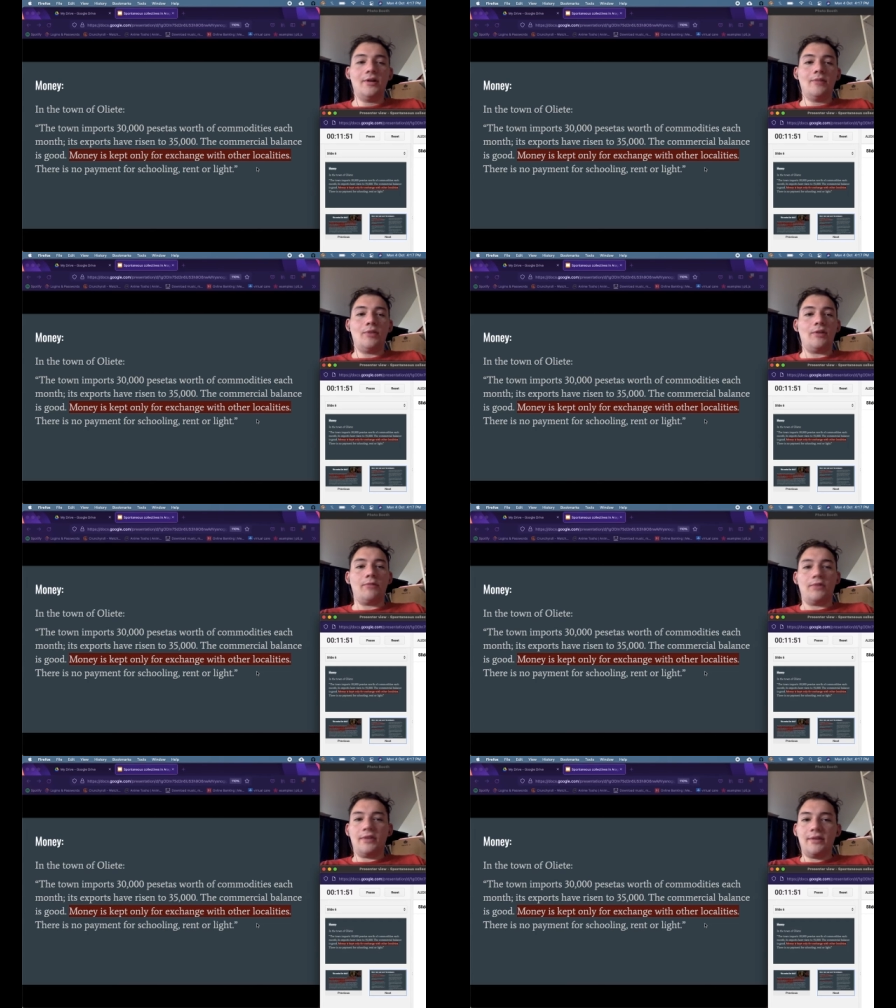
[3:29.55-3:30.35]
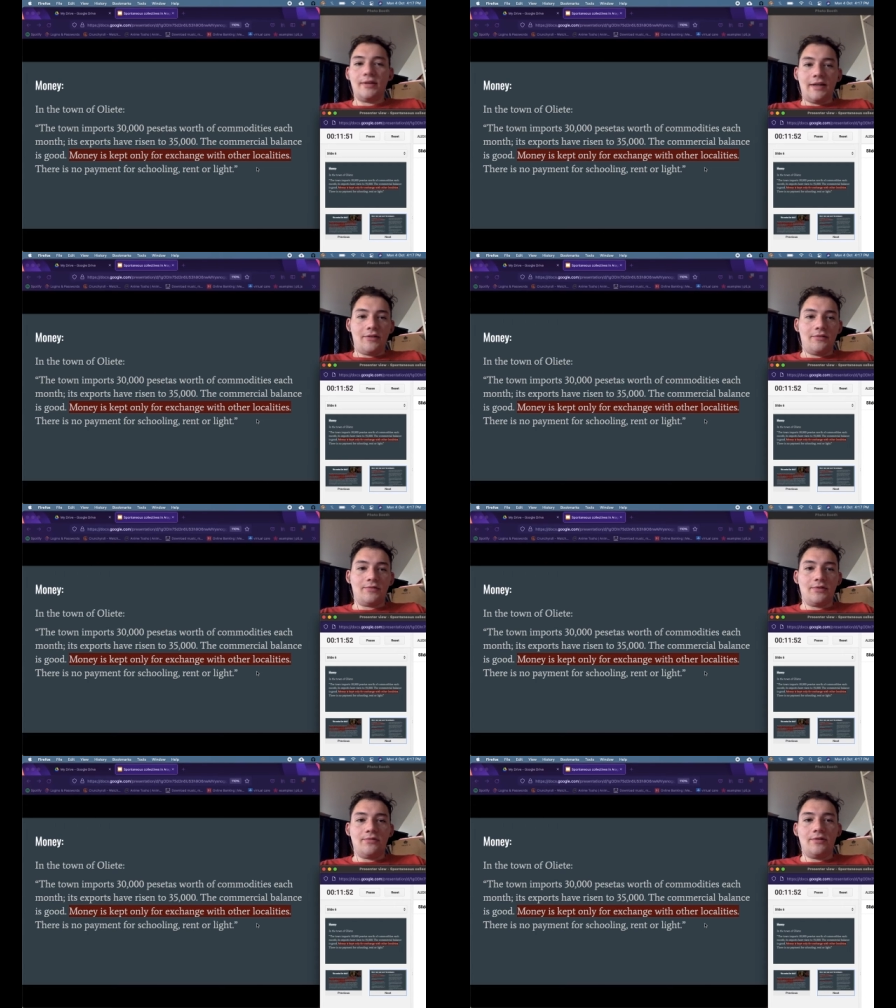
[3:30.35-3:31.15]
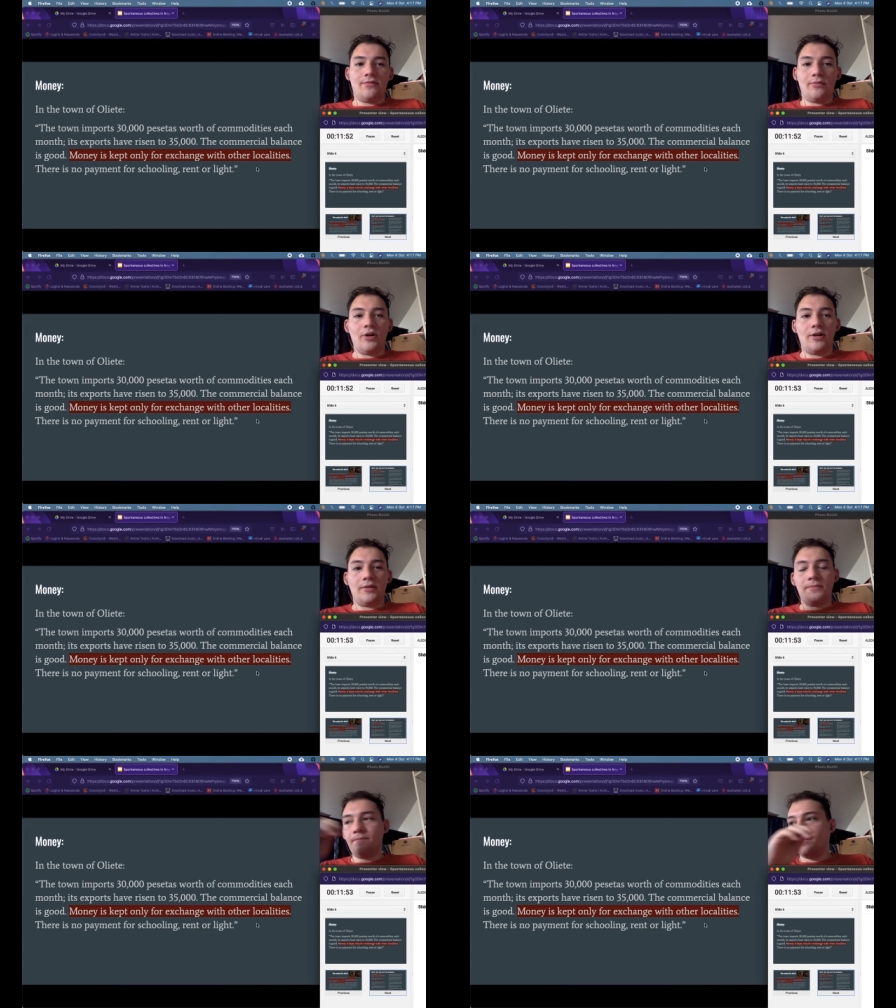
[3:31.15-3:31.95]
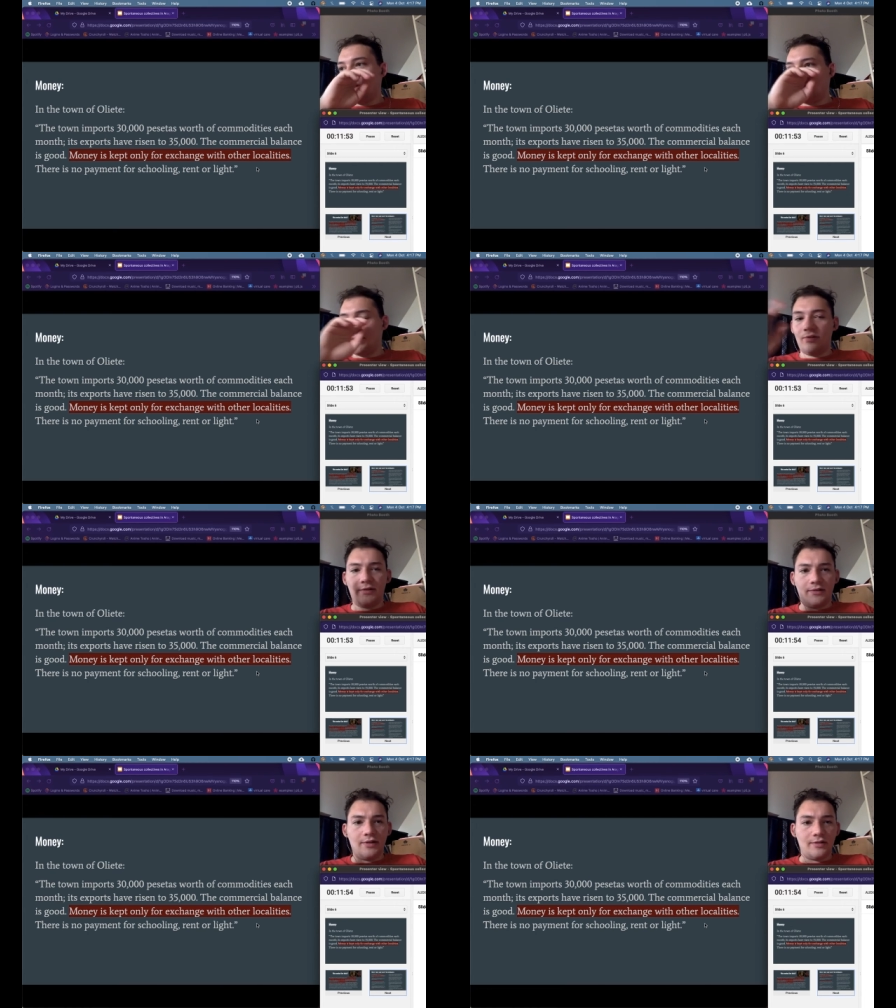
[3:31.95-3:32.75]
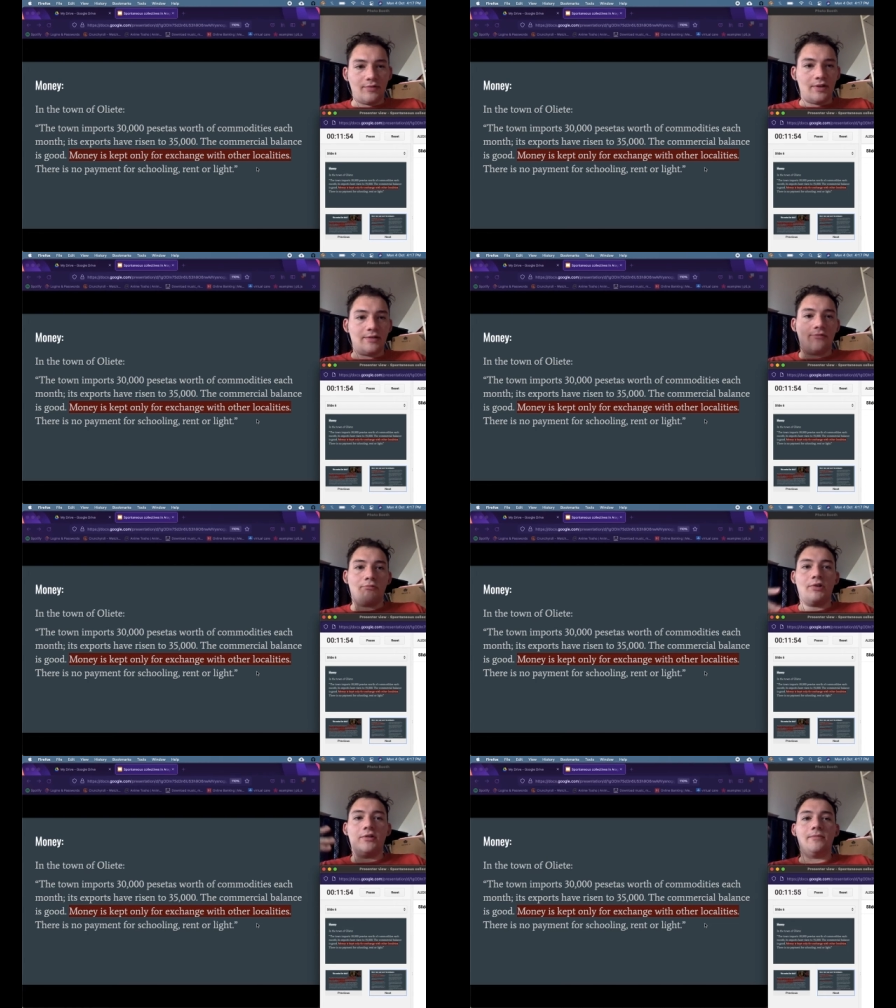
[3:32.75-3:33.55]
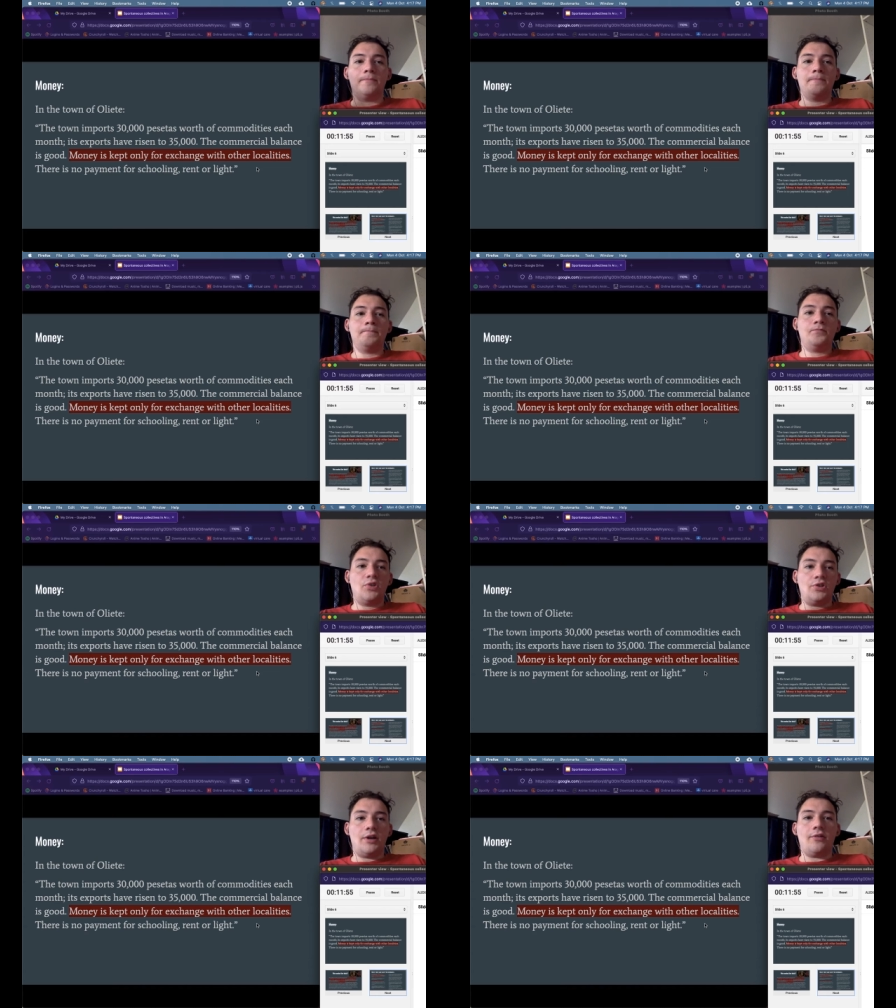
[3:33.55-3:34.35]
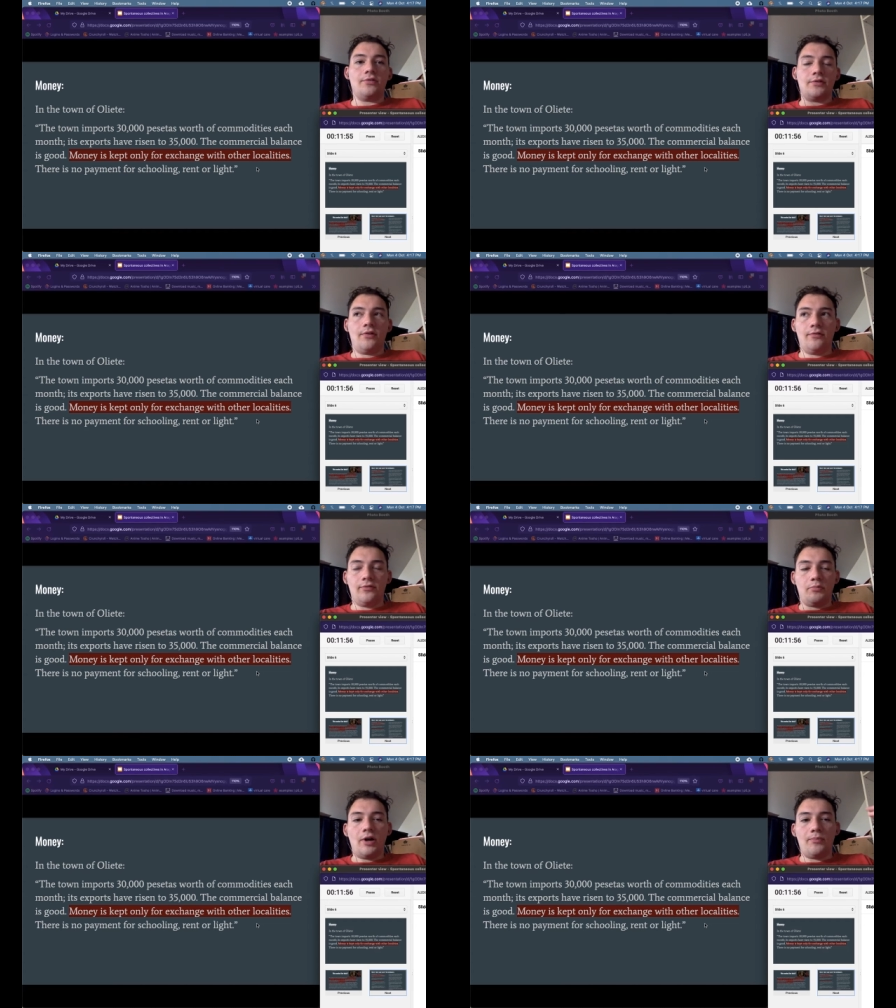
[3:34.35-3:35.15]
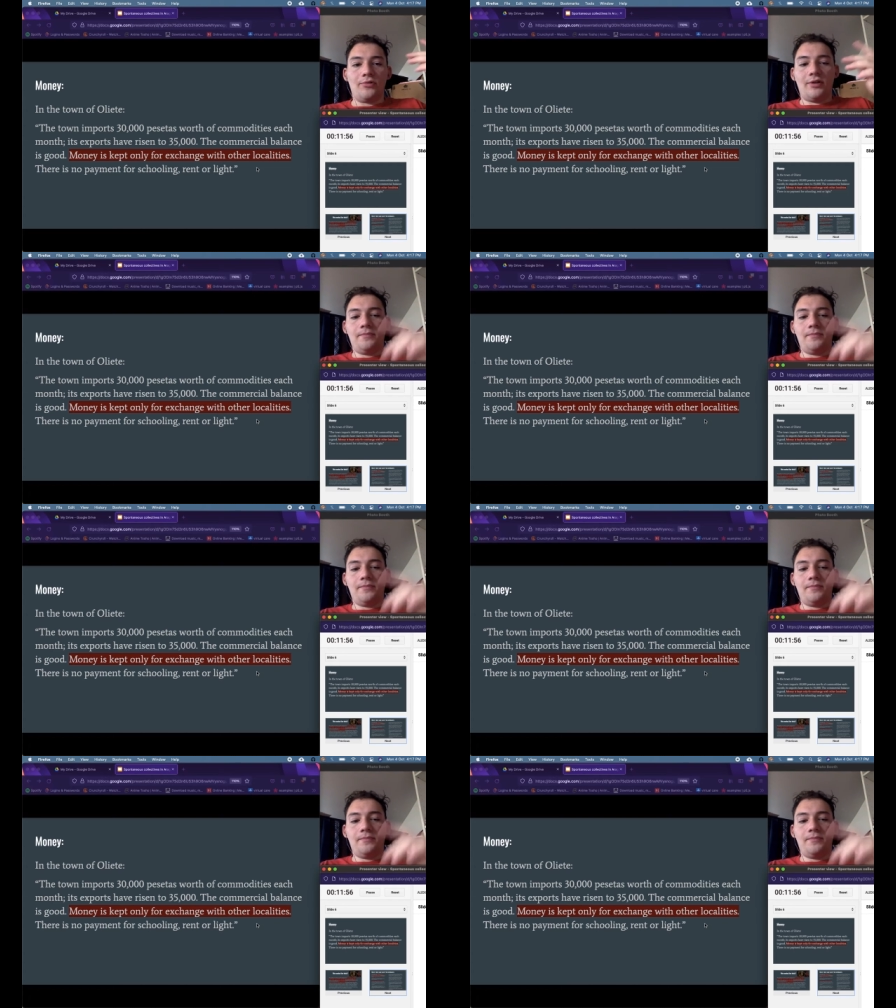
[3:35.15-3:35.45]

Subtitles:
But like within the town, there was no need for money because everything's collectivized. Everyone shares all of the property.